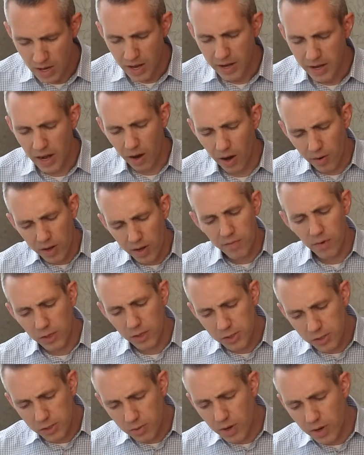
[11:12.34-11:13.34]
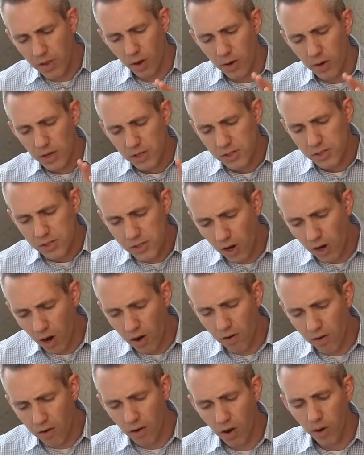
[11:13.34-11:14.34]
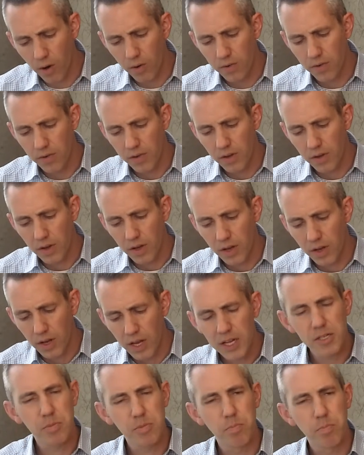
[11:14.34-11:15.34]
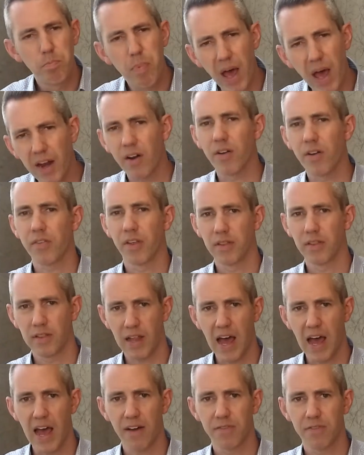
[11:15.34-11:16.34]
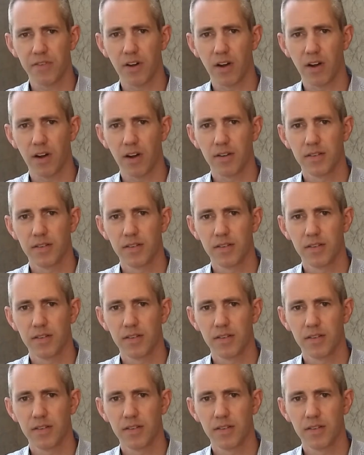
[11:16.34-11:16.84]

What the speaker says: Now, in verse 3, though, sorrow is better than laughter.